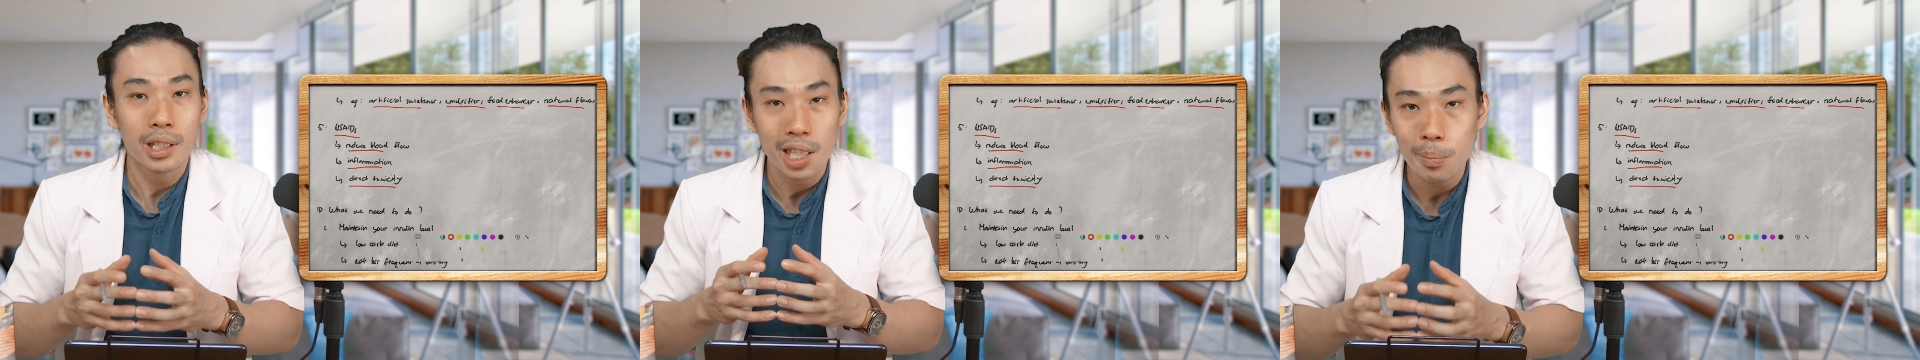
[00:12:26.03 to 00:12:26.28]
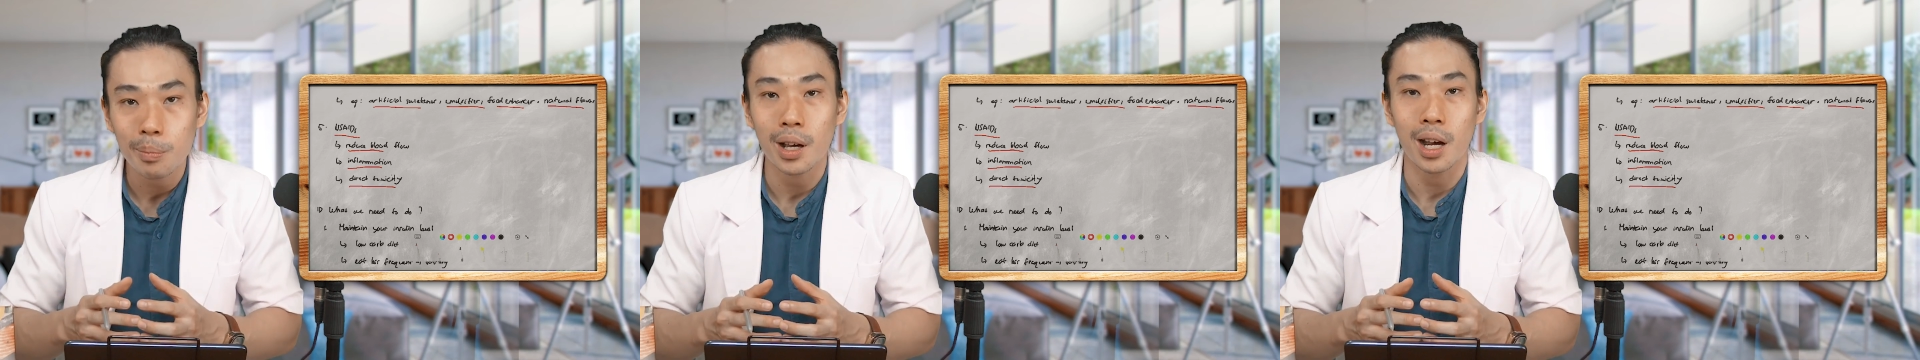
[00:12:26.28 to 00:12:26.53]

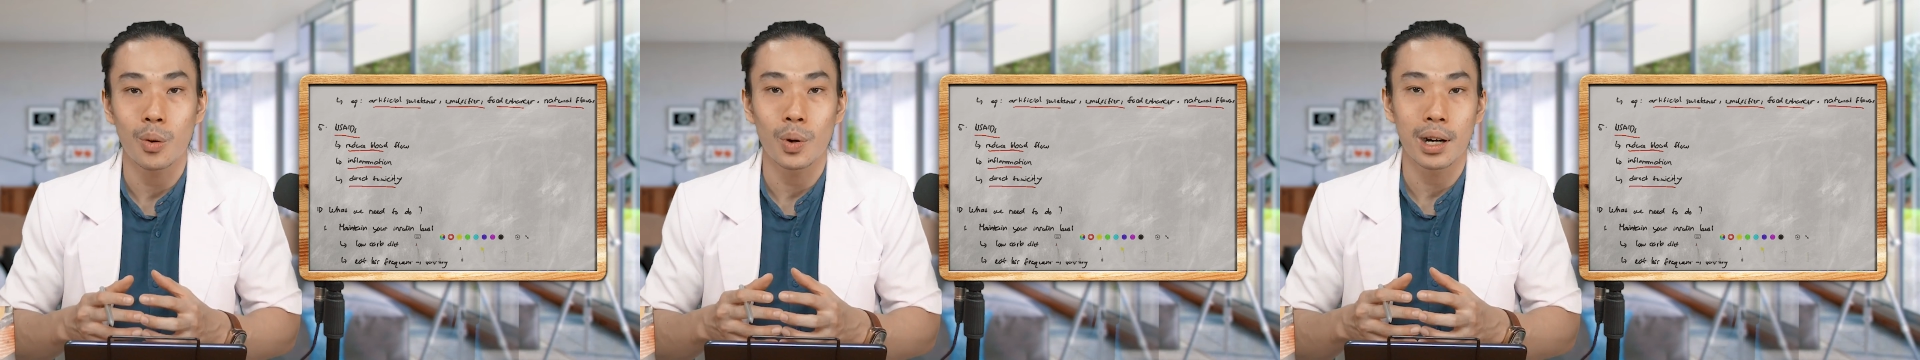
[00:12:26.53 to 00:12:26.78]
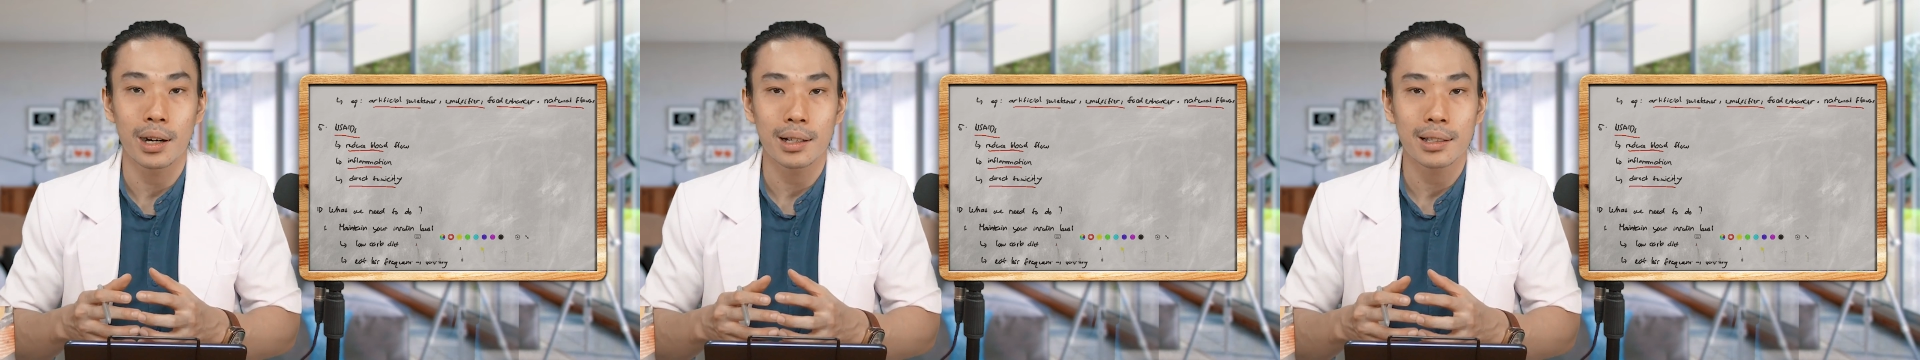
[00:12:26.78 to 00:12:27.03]
keep
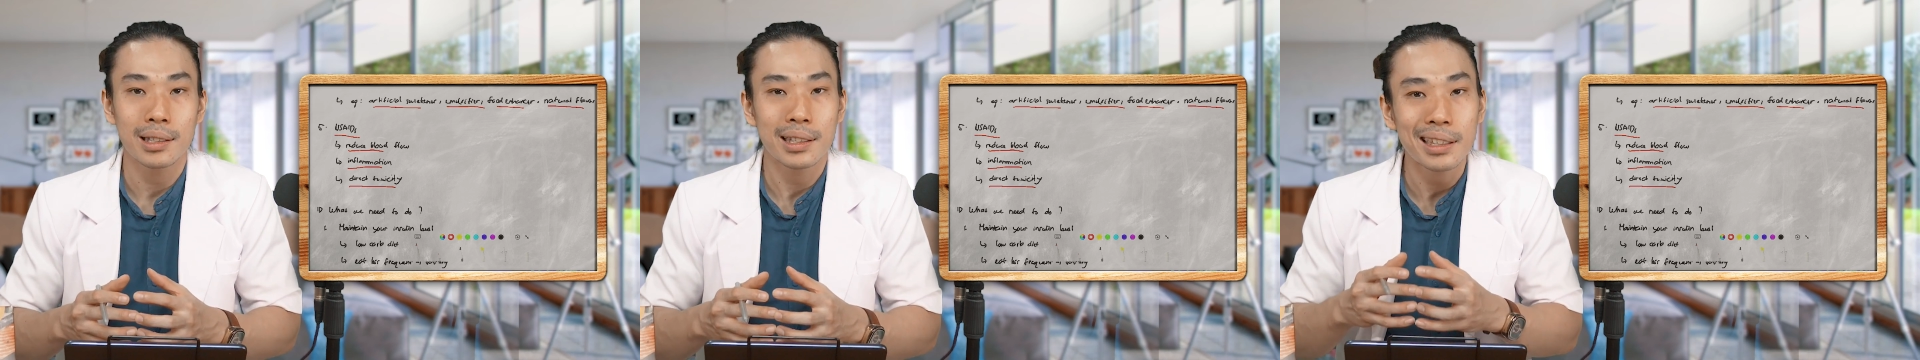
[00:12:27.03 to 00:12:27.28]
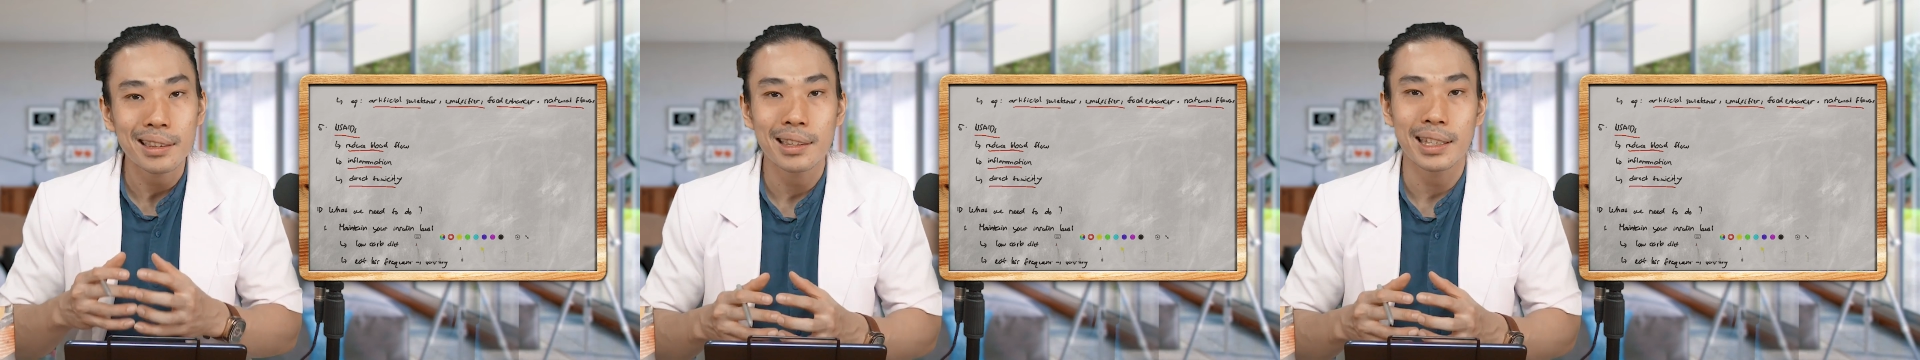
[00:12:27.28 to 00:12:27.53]
our
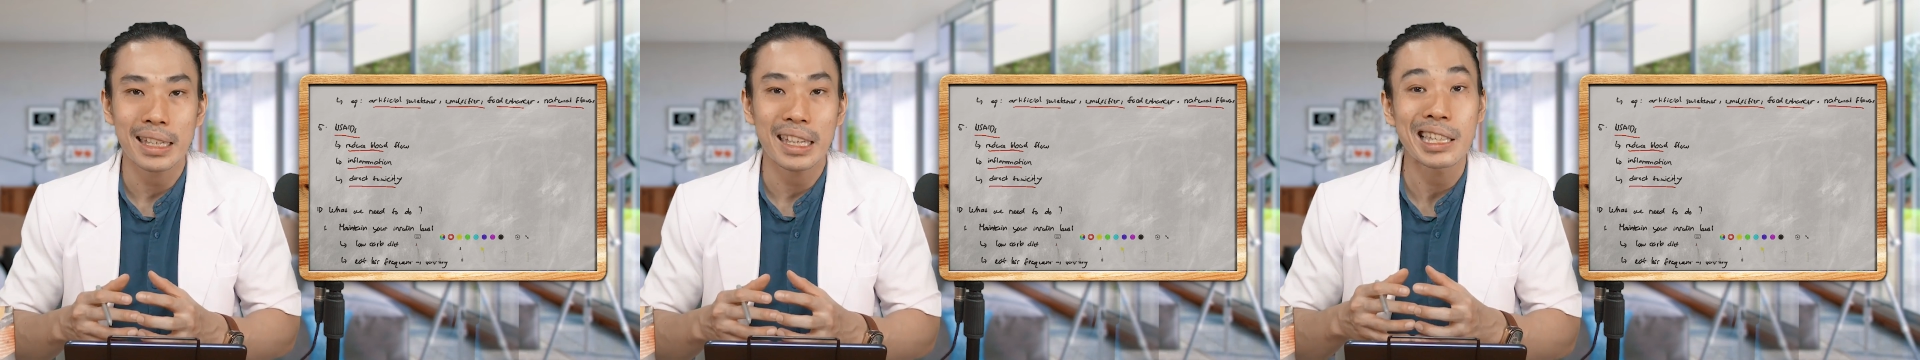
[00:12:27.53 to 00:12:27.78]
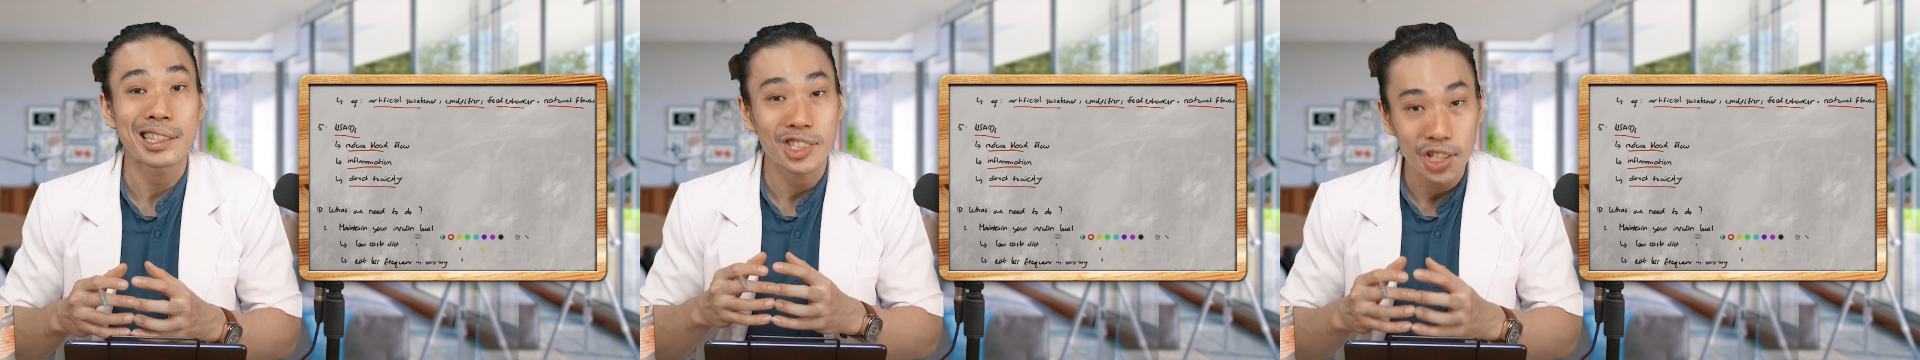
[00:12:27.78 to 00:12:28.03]
kidney
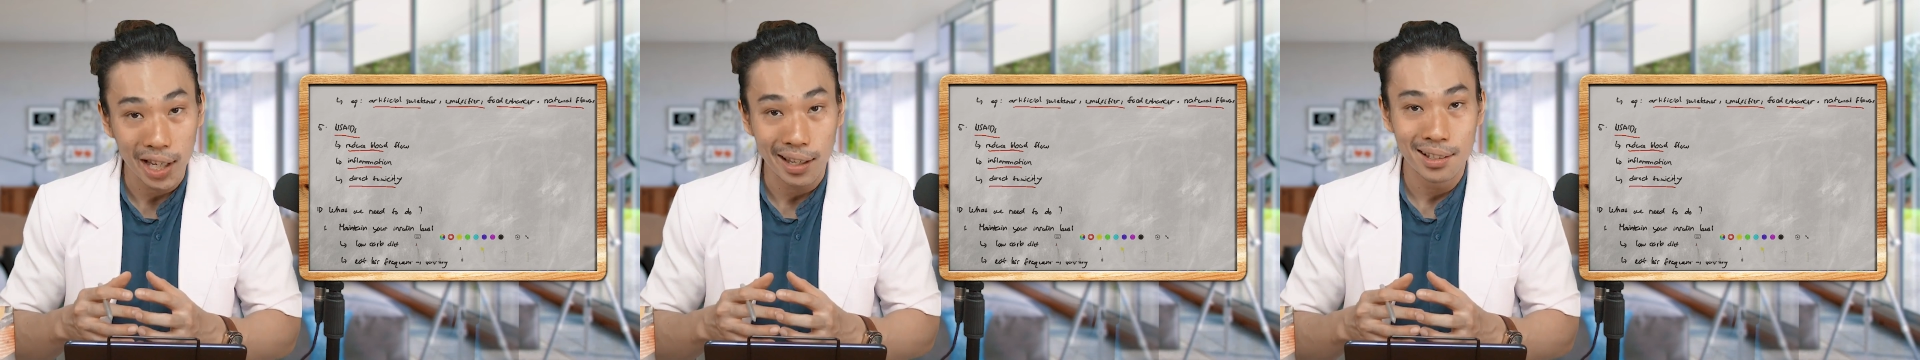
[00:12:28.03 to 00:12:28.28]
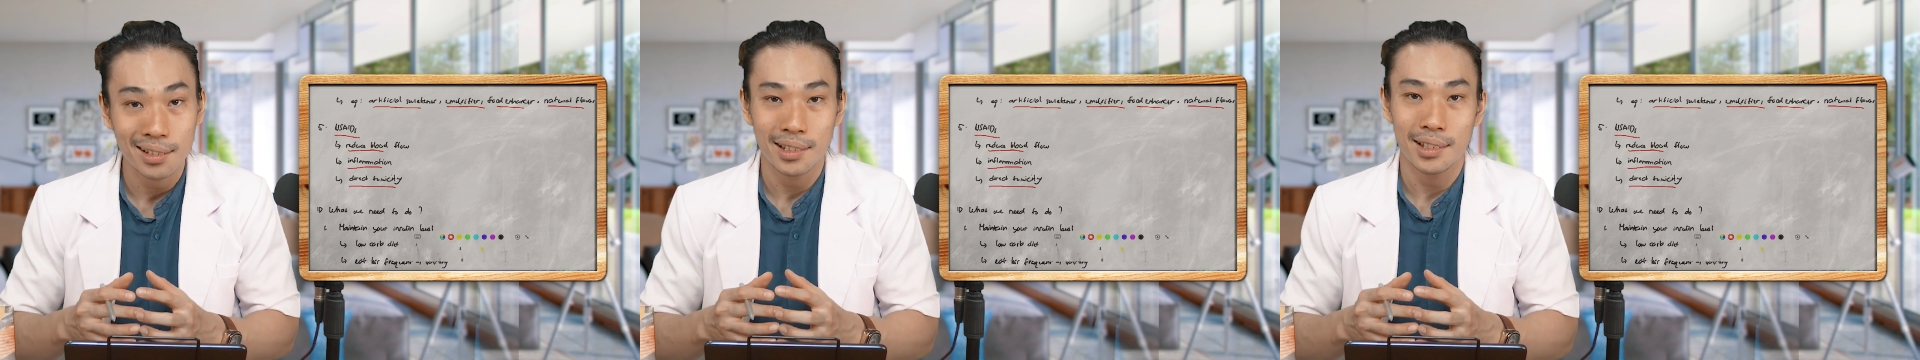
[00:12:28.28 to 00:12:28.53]
in
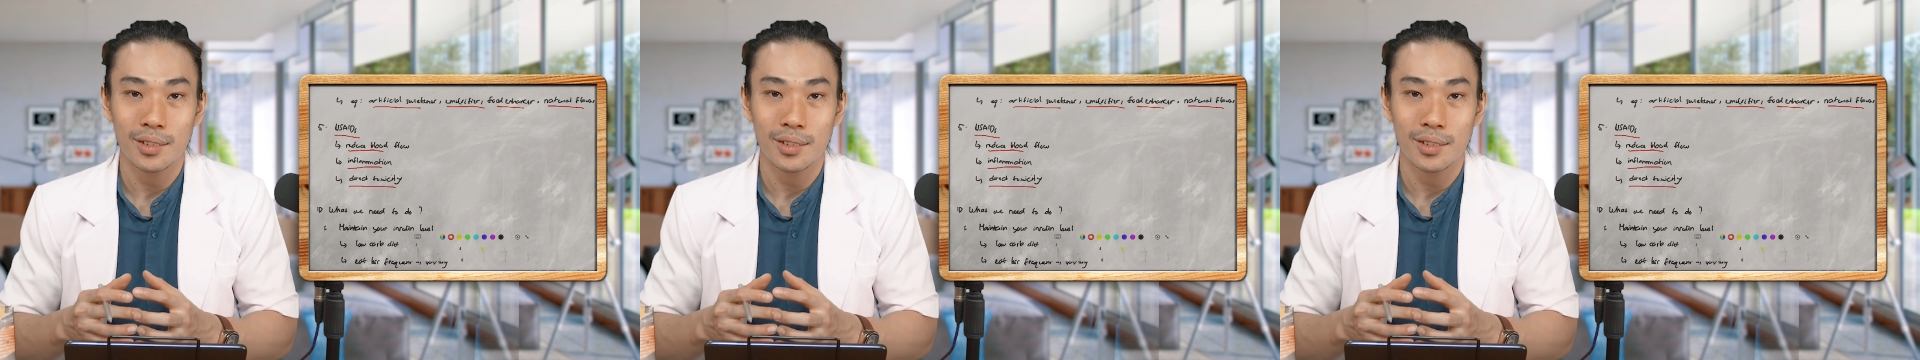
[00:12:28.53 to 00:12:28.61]
check,